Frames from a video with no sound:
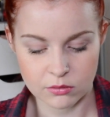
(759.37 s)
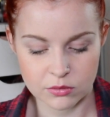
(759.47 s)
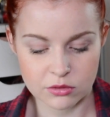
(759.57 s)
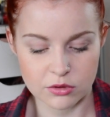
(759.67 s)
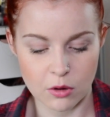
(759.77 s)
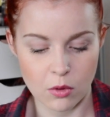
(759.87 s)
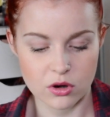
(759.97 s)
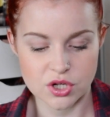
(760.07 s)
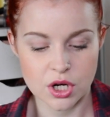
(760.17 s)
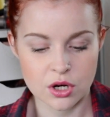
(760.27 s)
we all know
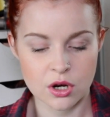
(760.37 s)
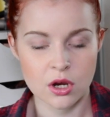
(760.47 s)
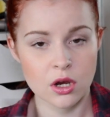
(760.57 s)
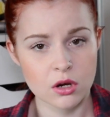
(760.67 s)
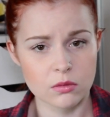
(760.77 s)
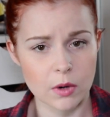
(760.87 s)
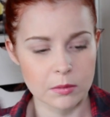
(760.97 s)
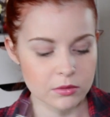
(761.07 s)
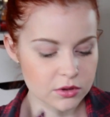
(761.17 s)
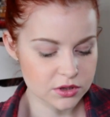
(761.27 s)
what
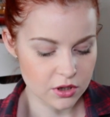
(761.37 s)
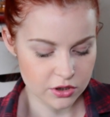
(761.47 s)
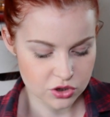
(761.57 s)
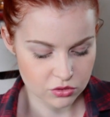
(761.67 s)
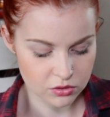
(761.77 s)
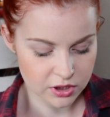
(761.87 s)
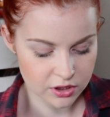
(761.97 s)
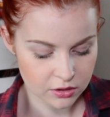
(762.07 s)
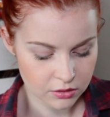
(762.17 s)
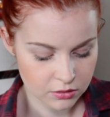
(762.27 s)
Rebel looks like, surely.